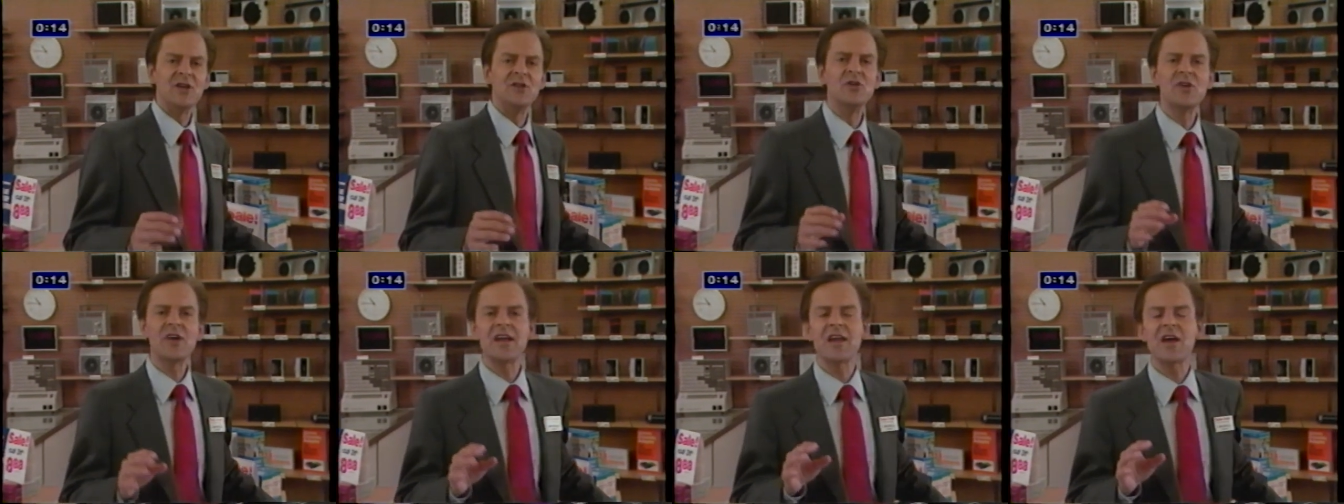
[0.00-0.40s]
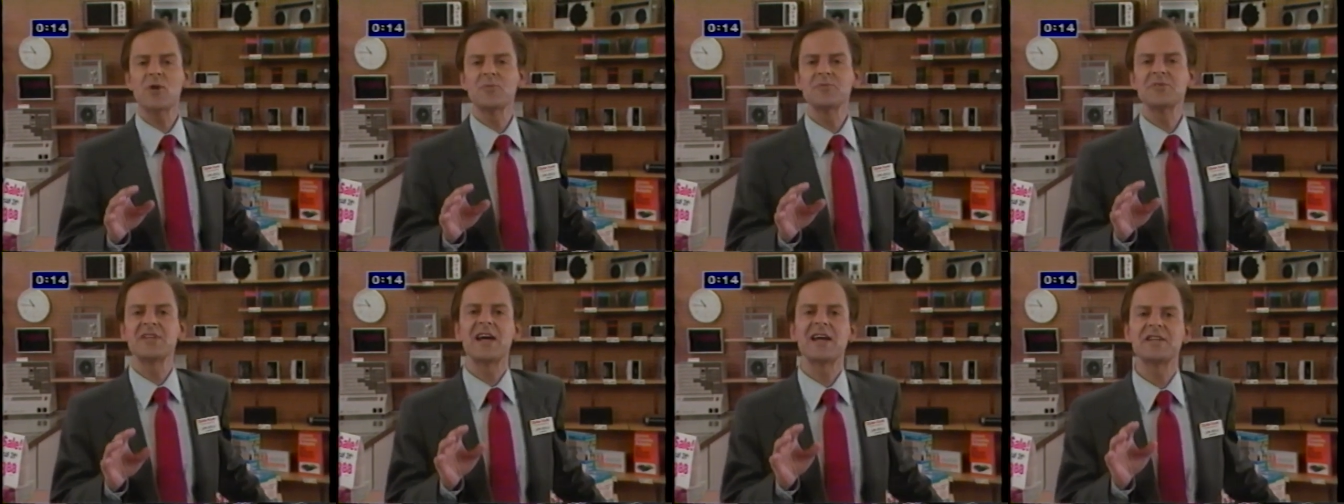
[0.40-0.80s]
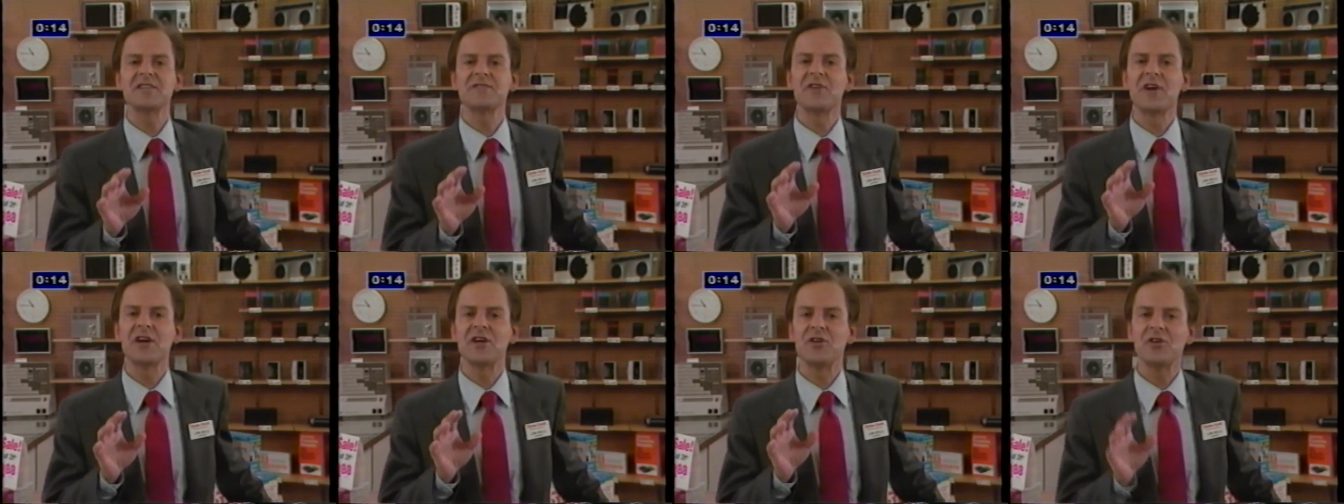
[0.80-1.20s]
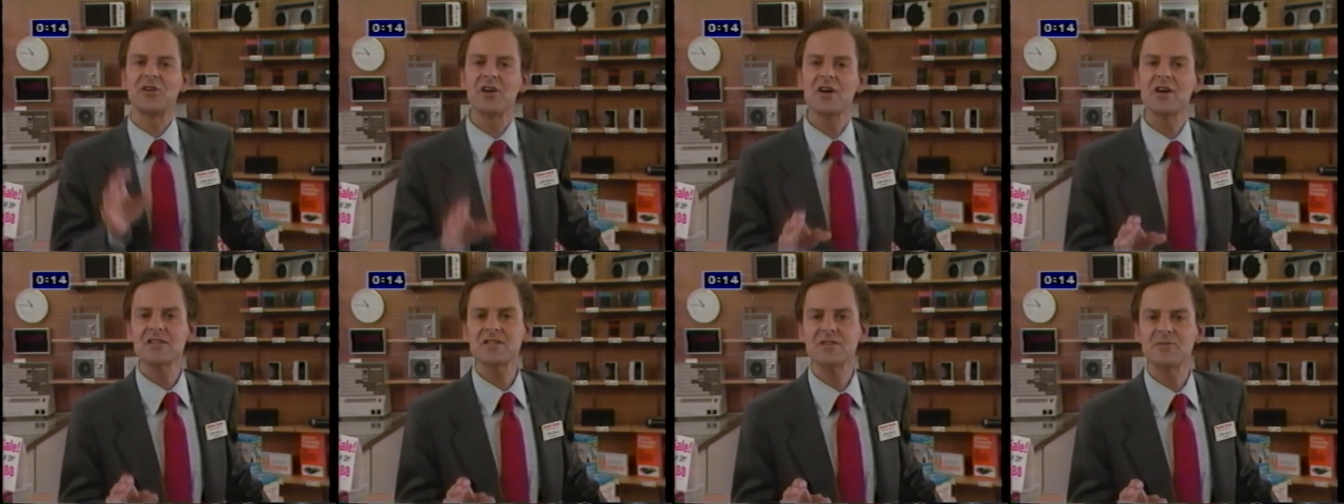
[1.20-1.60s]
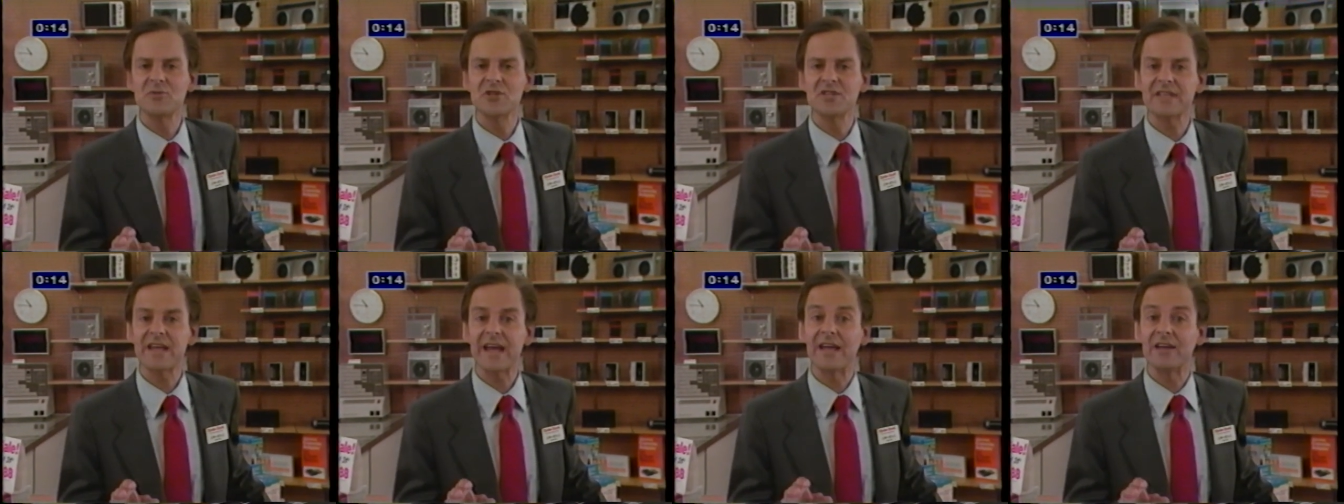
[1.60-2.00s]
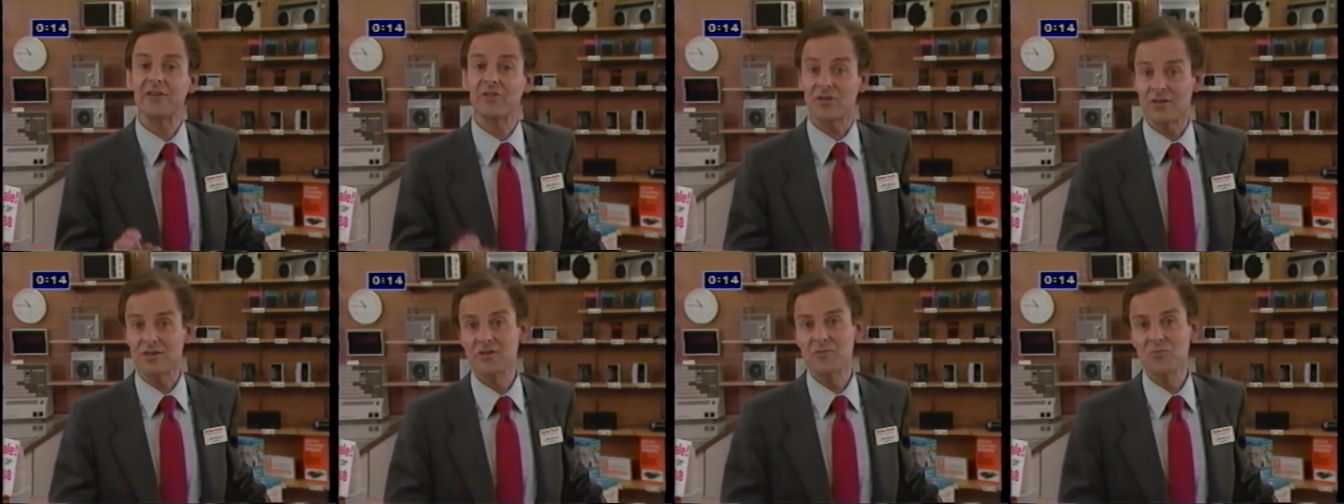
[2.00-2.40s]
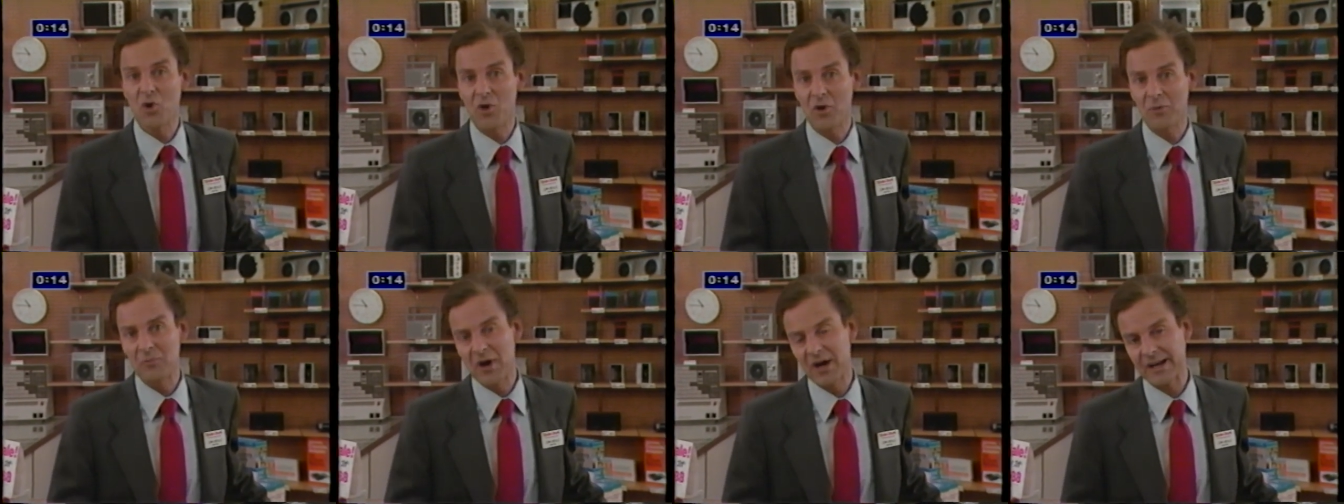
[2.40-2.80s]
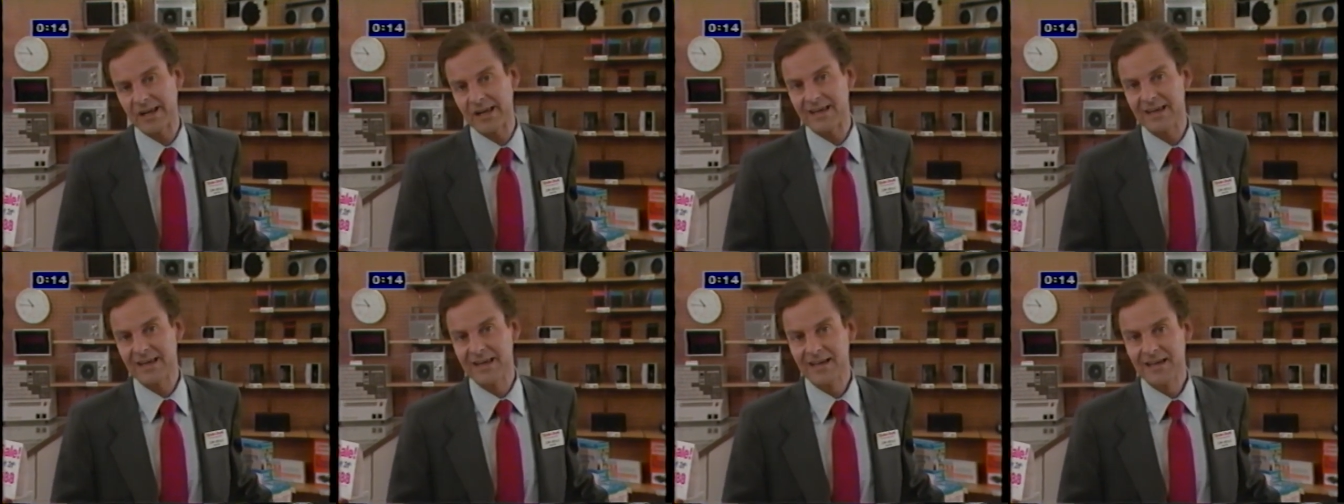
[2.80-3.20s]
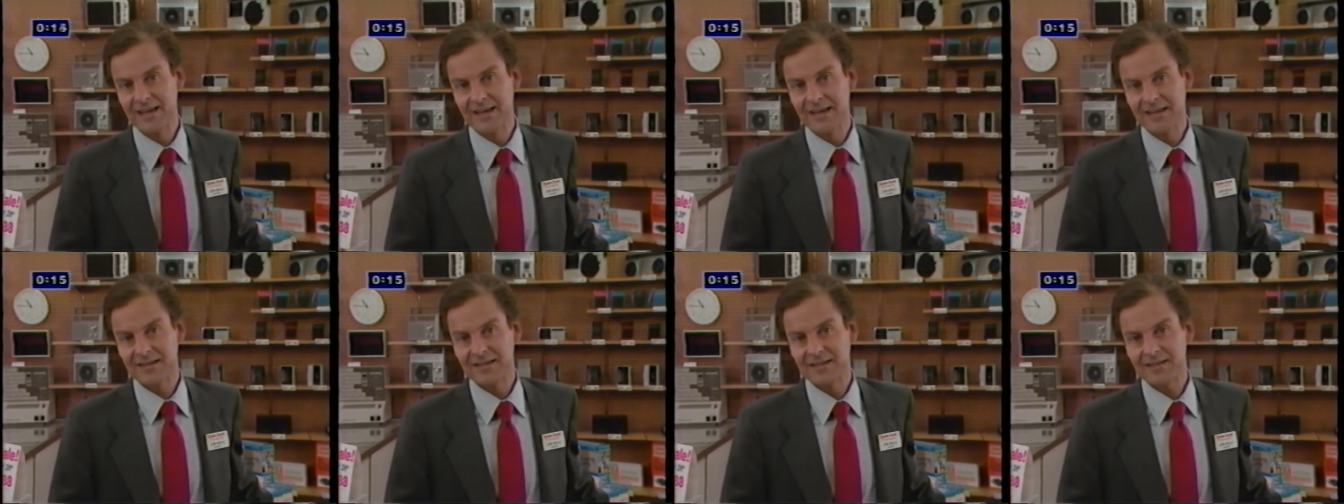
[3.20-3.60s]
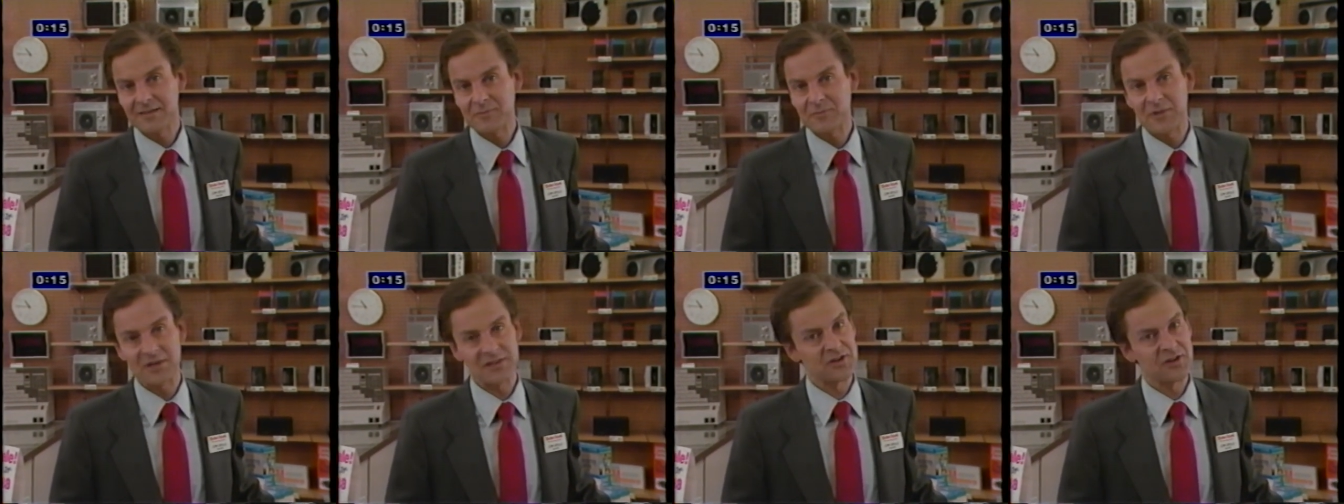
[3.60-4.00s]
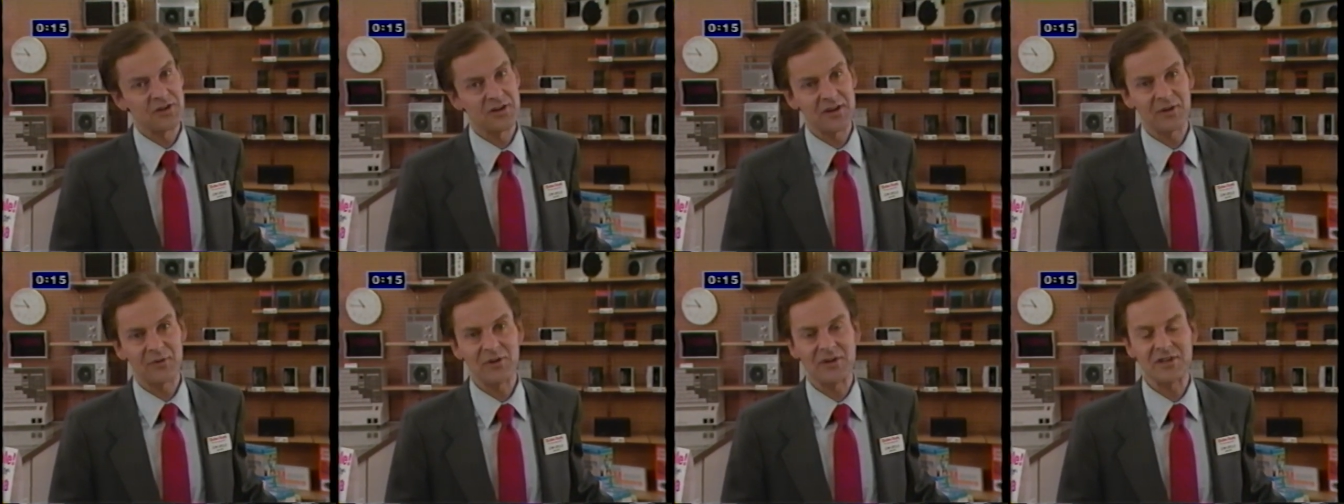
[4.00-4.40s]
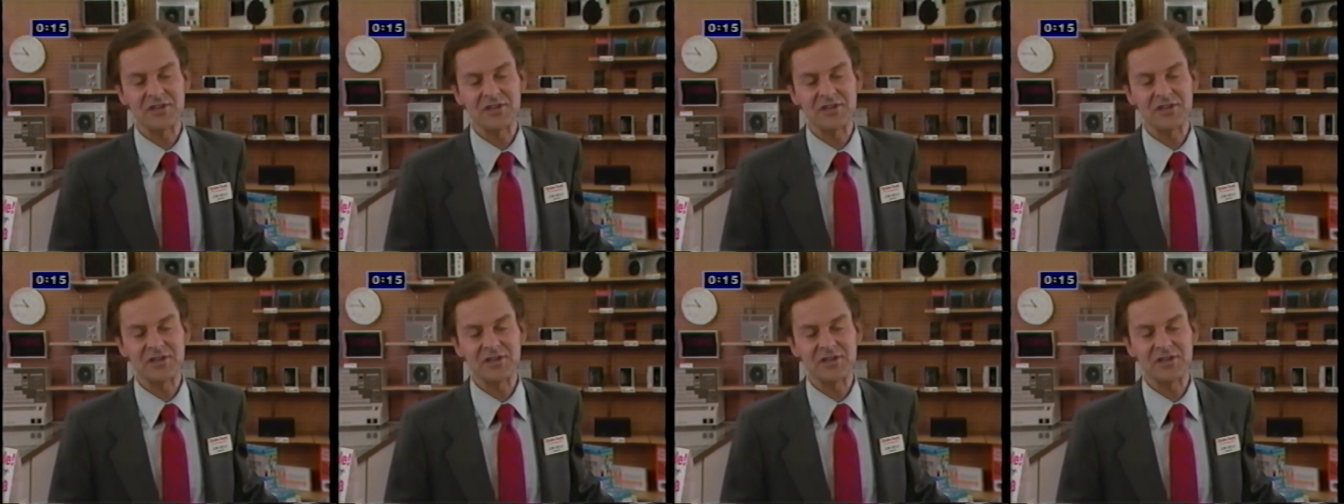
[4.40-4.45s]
you can help satisfy your customers and earn more money. By turning